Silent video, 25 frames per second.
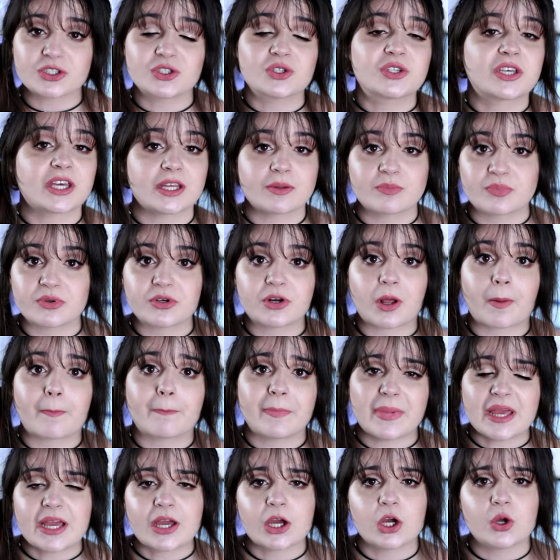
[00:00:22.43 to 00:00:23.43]
You can put on
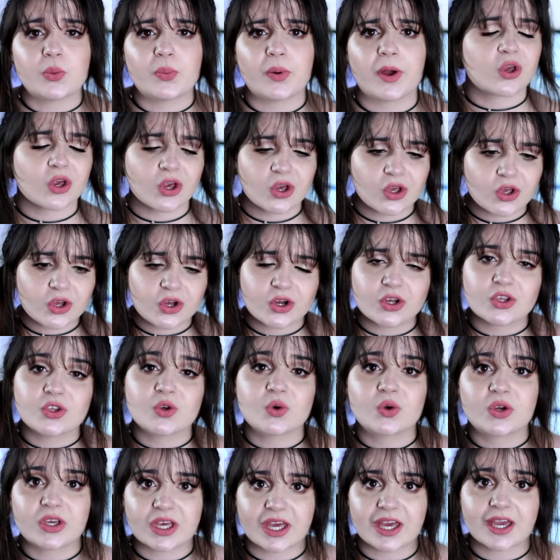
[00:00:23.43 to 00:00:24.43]
makeup. Girl,
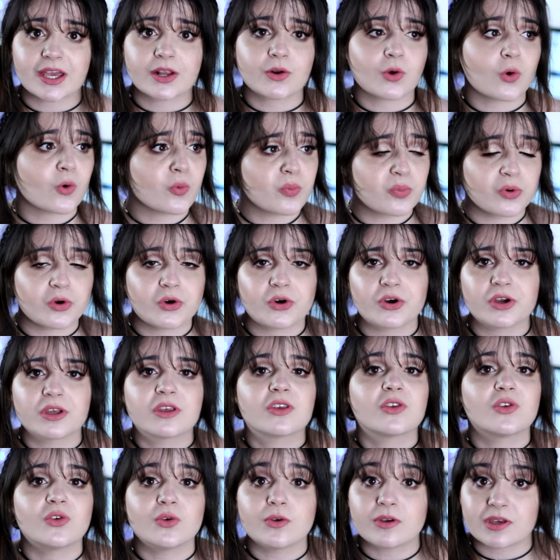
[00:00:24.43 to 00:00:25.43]
you can, or boy,
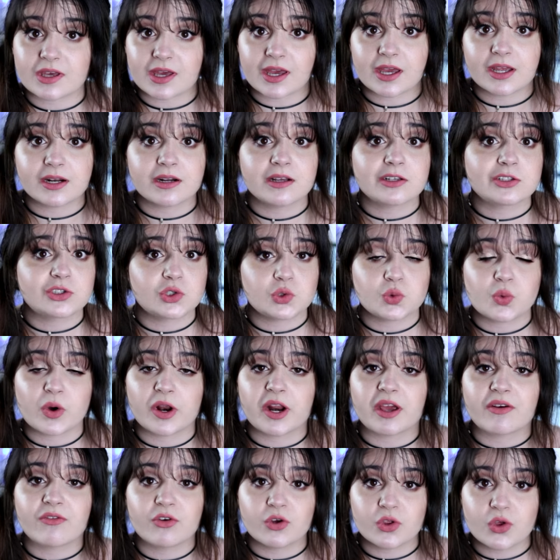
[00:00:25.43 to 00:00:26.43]
you can do
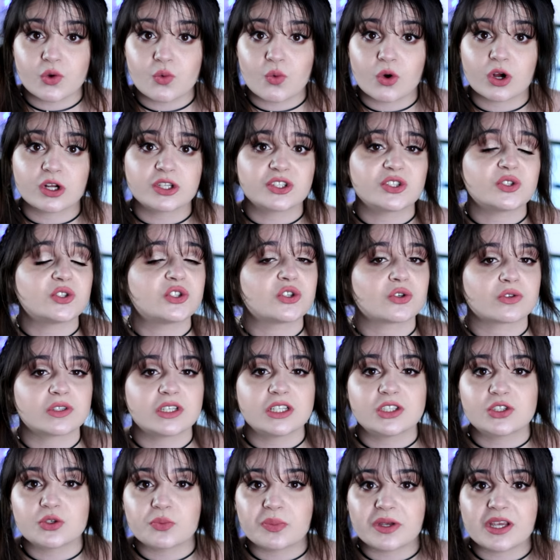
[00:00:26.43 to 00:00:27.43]
whatever you want. You don't
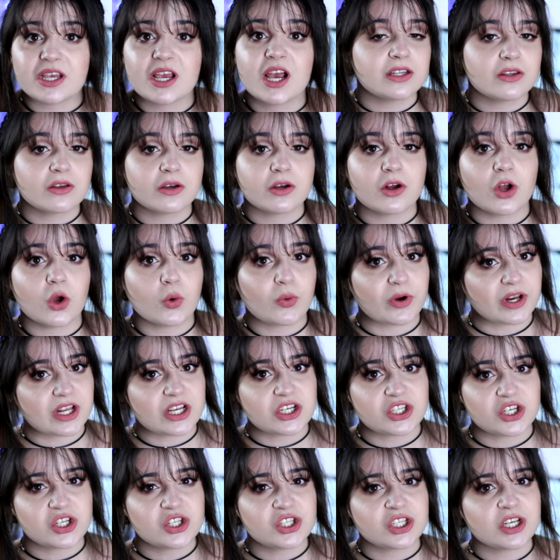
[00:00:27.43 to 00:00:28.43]
need to be in a
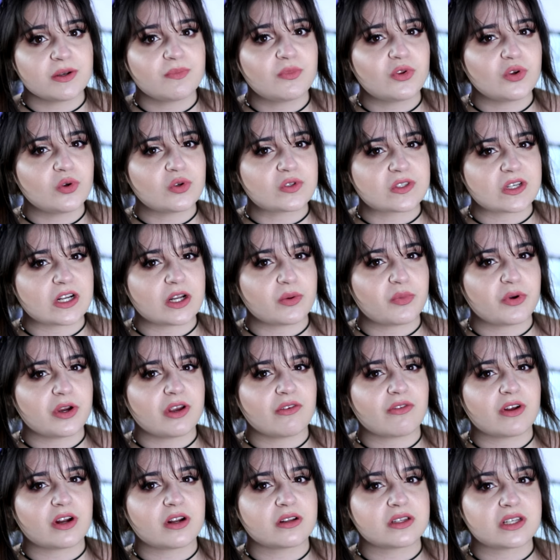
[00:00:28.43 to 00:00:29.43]
relationship to
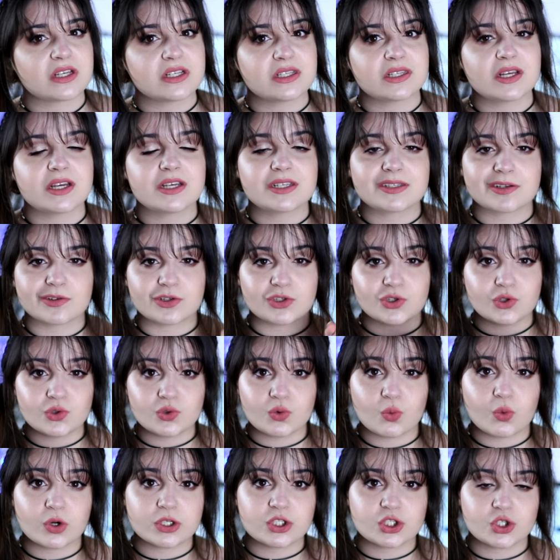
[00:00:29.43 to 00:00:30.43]
celebrate Valentine's Day, so do
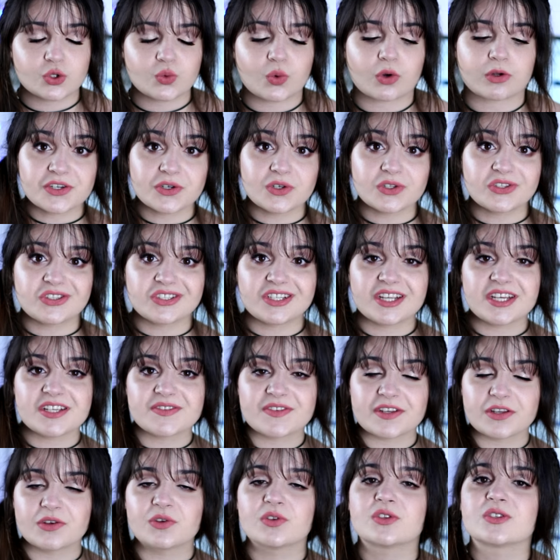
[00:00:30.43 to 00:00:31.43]
what you want. So today's
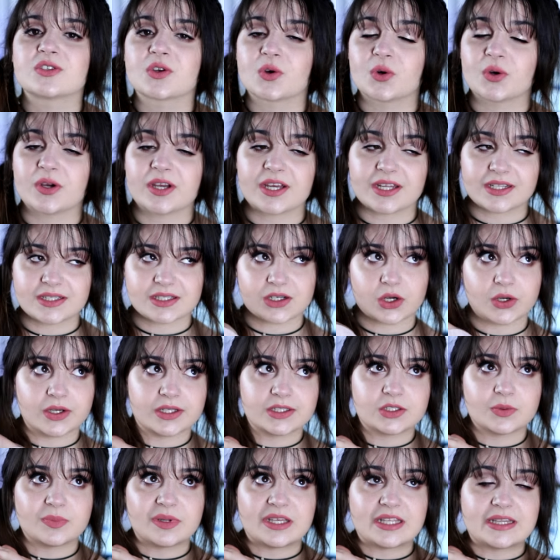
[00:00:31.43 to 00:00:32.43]
video, so it's going
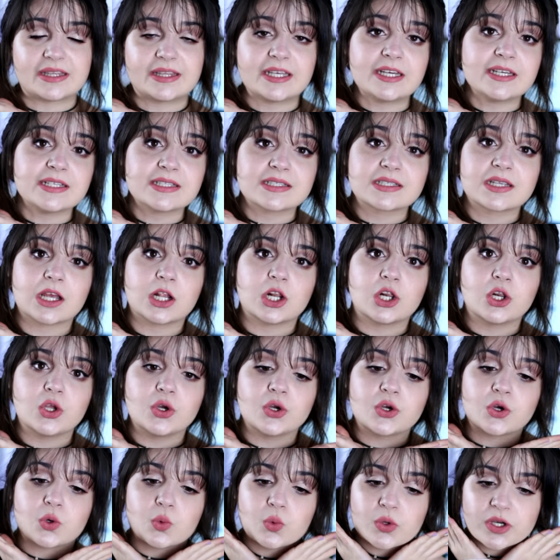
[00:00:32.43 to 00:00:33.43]
to be this
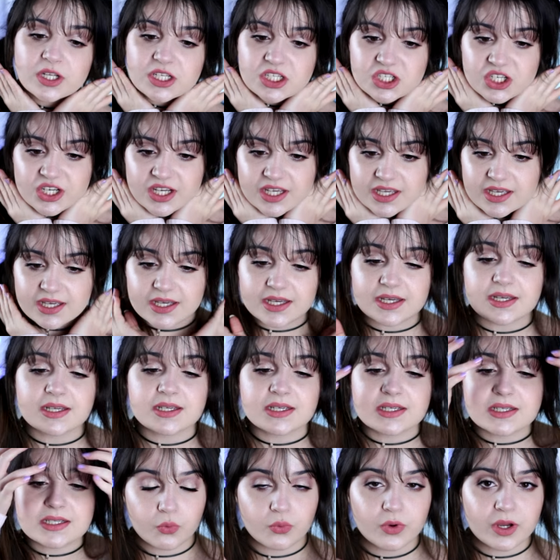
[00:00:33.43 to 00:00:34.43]
look, which
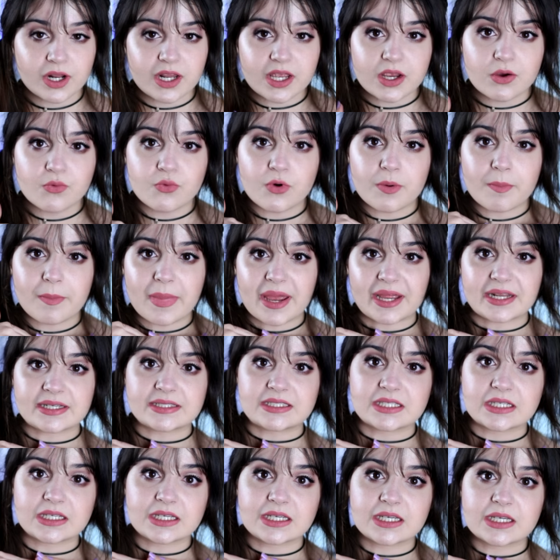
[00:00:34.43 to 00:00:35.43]
is really
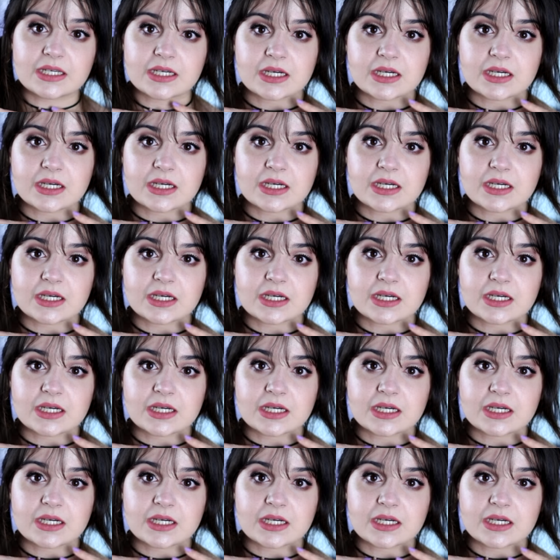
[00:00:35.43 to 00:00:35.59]
romantic.